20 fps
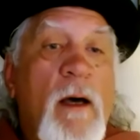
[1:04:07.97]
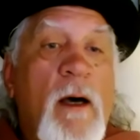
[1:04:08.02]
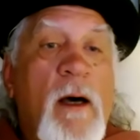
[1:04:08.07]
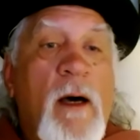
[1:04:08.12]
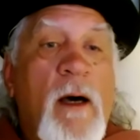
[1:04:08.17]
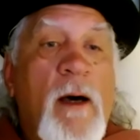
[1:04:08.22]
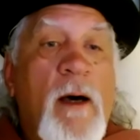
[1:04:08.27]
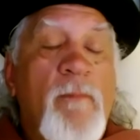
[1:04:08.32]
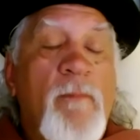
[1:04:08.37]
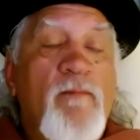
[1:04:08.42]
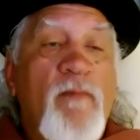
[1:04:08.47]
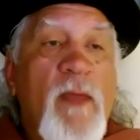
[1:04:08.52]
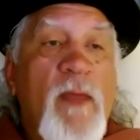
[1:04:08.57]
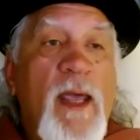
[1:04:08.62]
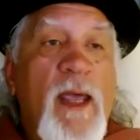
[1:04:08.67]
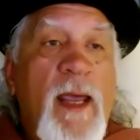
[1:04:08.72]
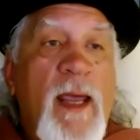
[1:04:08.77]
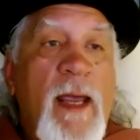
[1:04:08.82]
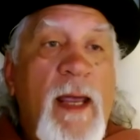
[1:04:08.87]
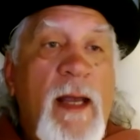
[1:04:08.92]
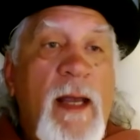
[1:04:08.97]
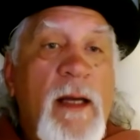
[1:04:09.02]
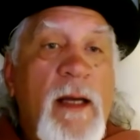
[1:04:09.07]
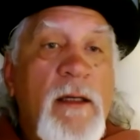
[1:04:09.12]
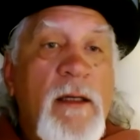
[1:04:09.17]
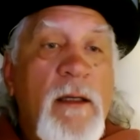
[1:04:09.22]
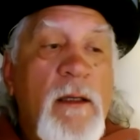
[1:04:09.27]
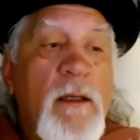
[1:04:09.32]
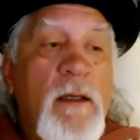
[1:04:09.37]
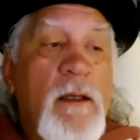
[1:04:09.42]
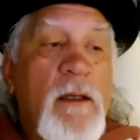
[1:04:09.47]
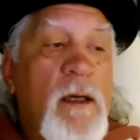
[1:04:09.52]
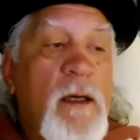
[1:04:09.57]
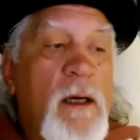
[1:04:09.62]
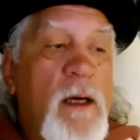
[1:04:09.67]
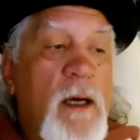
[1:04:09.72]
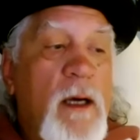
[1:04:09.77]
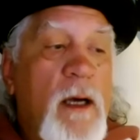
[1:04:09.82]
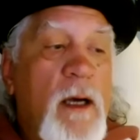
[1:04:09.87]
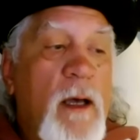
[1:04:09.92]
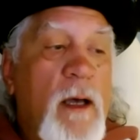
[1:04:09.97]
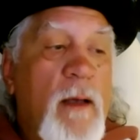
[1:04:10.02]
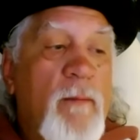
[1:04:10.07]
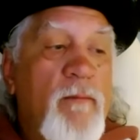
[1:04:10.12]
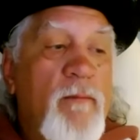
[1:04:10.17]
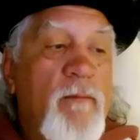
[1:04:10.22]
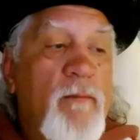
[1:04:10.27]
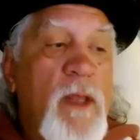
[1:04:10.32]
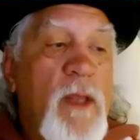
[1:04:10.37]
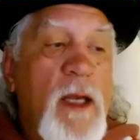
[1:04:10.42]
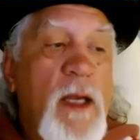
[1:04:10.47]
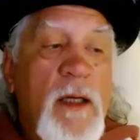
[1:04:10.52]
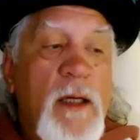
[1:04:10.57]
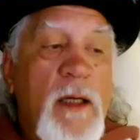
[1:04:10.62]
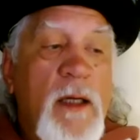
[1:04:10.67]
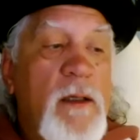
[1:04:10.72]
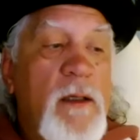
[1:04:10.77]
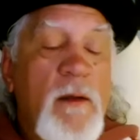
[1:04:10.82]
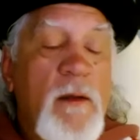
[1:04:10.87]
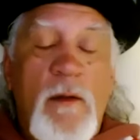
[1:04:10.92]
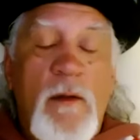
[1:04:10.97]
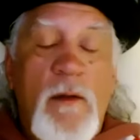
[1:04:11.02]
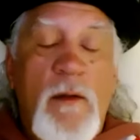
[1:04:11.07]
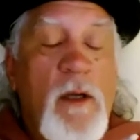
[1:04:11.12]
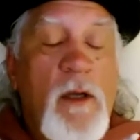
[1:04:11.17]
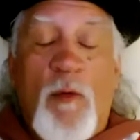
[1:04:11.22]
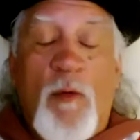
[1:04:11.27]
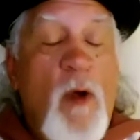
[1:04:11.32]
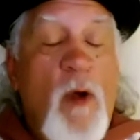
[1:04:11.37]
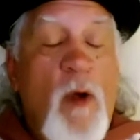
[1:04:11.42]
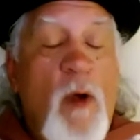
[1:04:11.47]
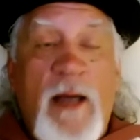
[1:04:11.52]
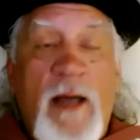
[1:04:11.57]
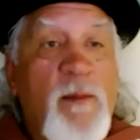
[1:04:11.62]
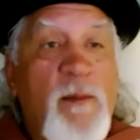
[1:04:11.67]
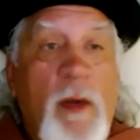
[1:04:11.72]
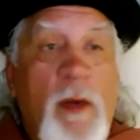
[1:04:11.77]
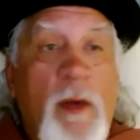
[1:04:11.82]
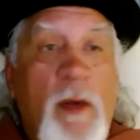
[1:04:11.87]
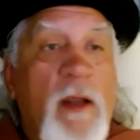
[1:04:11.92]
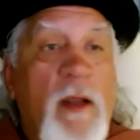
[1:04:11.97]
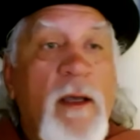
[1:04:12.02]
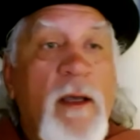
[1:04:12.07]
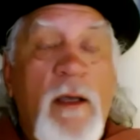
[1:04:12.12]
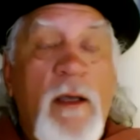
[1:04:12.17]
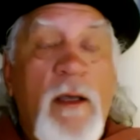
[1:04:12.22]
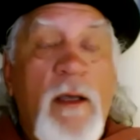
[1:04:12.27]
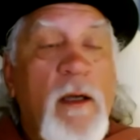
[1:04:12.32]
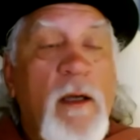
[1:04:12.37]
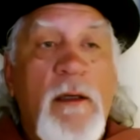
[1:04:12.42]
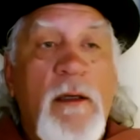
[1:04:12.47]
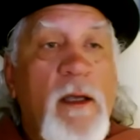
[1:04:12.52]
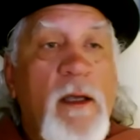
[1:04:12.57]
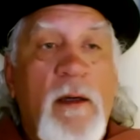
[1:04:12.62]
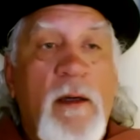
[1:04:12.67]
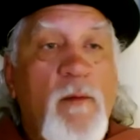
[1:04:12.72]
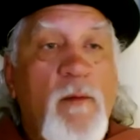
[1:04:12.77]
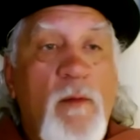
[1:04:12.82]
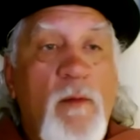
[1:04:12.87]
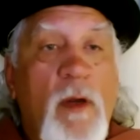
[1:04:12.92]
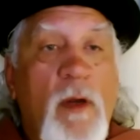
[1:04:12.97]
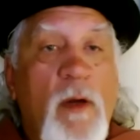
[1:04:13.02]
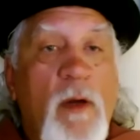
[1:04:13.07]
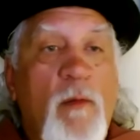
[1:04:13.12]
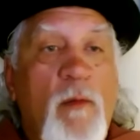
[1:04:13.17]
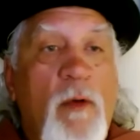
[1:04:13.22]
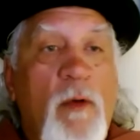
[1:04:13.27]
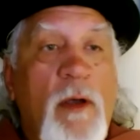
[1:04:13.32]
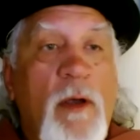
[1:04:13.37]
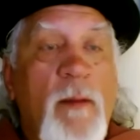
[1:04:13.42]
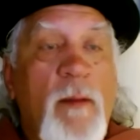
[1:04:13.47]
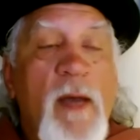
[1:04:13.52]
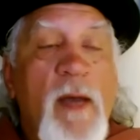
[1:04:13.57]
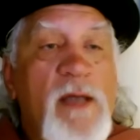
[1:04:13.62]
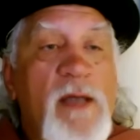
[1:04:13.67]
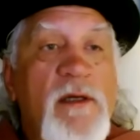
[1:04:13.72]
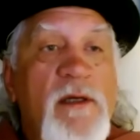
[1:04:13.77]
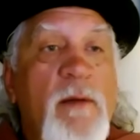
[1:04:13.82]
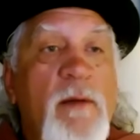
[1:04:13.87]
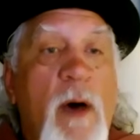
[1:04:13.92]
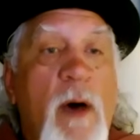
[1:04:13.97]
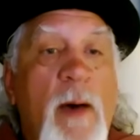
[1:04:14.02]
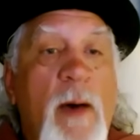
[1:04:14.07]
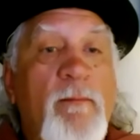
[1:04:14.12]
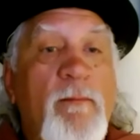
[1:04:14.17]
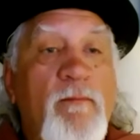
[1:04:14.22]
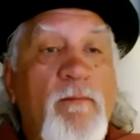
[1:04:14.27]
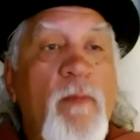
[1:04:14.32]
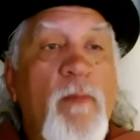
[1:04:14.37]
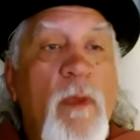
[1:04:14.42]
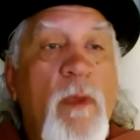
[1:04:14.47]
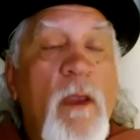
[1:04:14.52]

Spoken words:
And it wrecked Billy. It really messed him up.